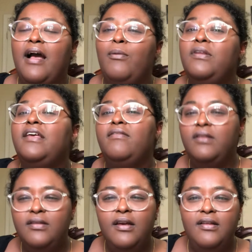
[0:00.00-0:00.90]
I would
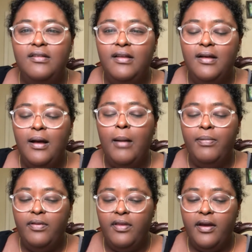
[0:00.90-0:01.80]
definitely say it's up
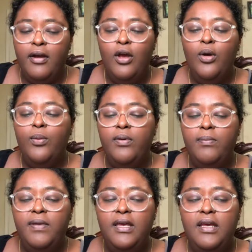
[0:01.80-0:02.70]
there,
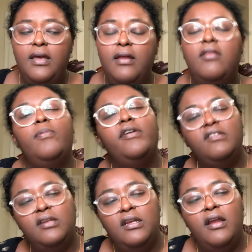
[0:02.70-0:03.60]
would be the
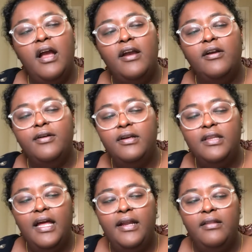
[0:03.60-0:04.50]
president. I heard
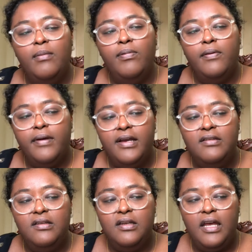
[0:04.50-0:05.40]
that the
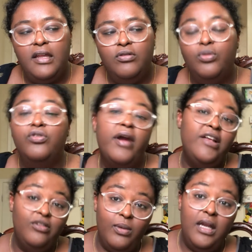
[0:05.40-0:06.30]
president, who's
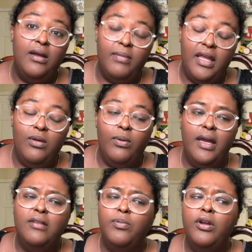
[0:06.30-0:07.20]
graduating by the
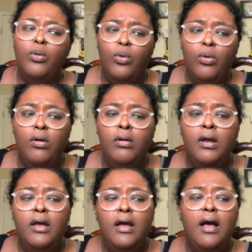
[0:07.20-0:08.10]
way, is pretty cool.
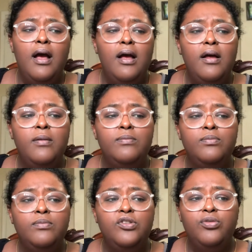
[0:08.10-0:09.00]

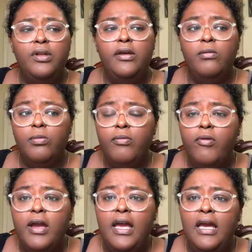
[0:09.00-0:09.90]
Um, she's really
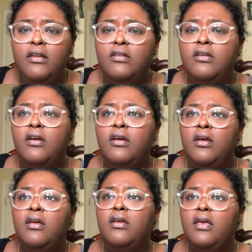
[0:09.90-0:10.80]
great.
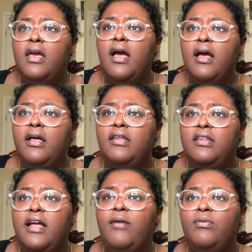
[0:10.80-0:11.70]
Yeah,
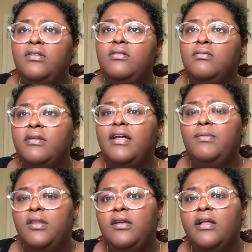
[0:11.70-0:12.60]
I, I would, I
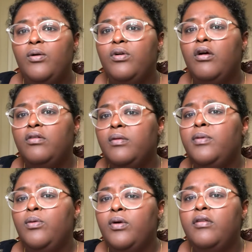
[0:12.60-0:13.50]
think that would also
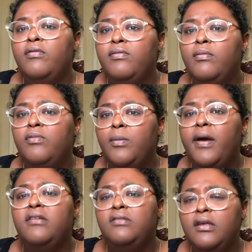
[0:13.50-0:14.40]
be one of the
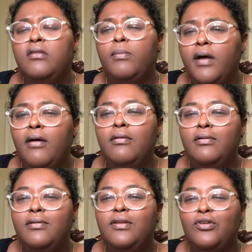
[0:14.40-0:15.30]
best things about
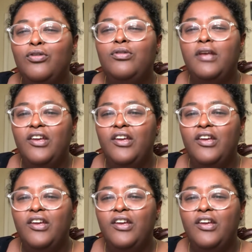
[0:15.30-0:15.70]
the UTA